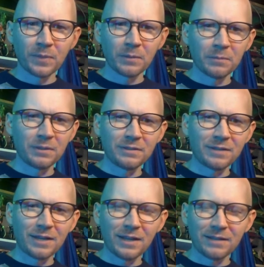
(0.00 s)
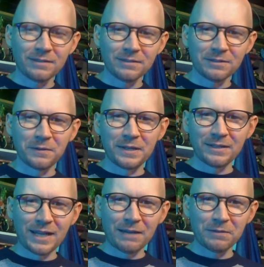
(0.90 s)
But he's not like Sisko. He didn't
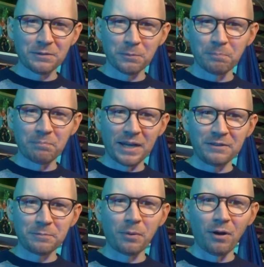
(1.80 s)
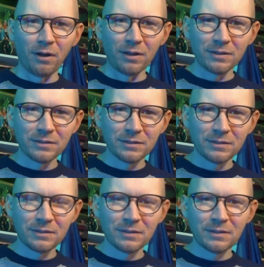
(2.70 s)
have his own baseball.
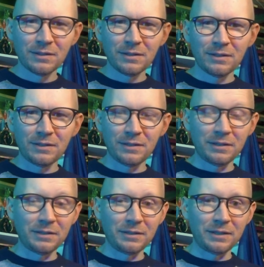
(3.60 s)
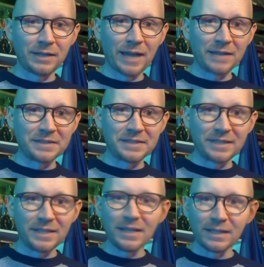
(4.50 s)
He had
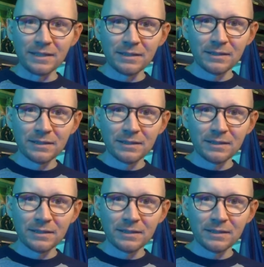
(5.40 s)
tea.